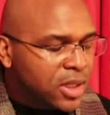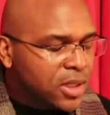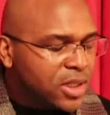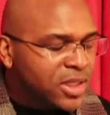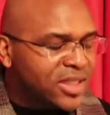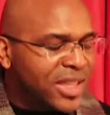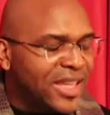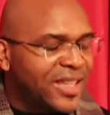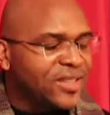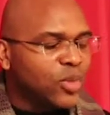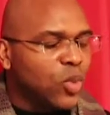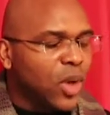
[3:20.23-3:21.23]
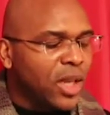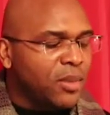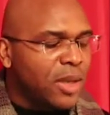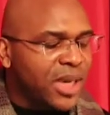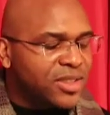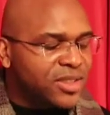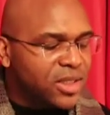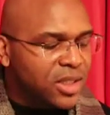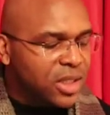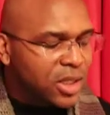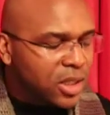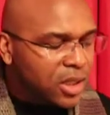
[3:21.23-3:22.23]
She says, what my
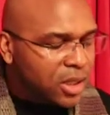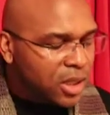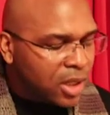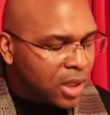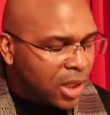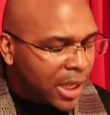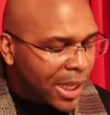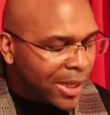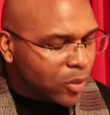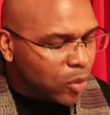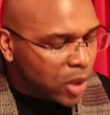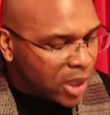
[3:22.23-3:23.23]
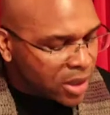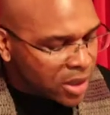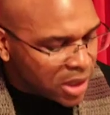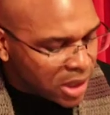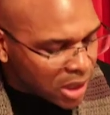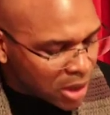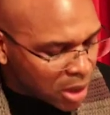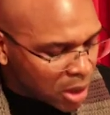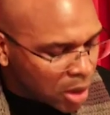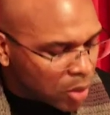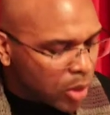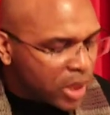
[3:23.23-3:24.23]
son, and what the
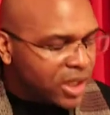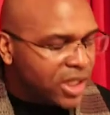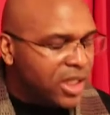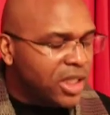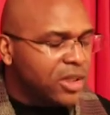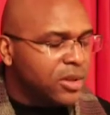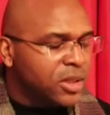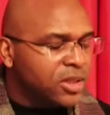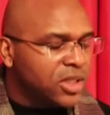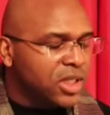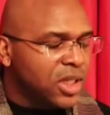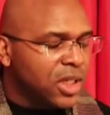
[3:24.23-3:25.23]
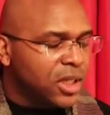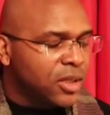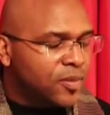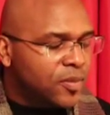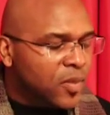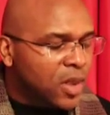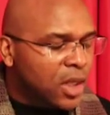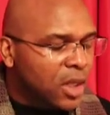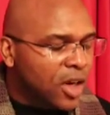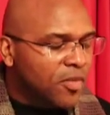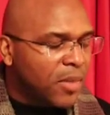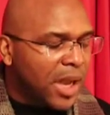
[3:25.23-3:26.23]
son
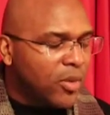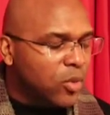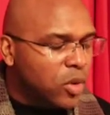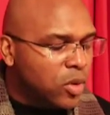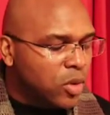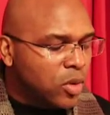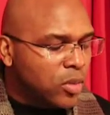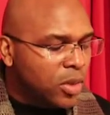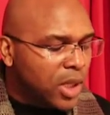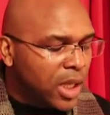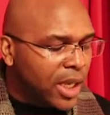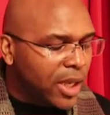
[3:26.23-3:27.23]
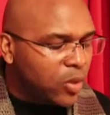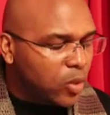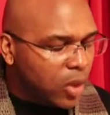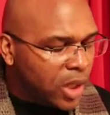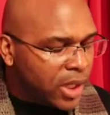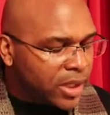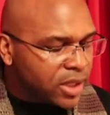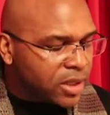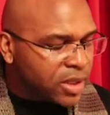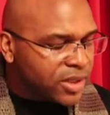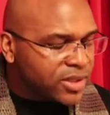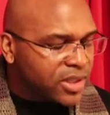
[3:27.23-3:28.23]
of my womb, and
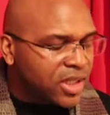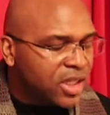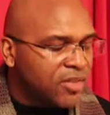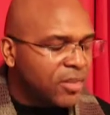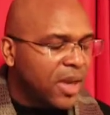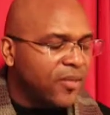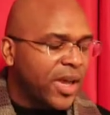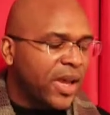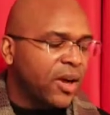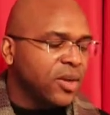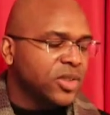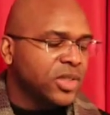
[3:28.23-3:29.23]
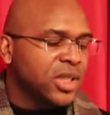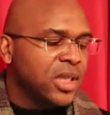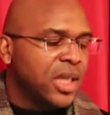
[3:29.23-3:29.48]
what the son of my vows.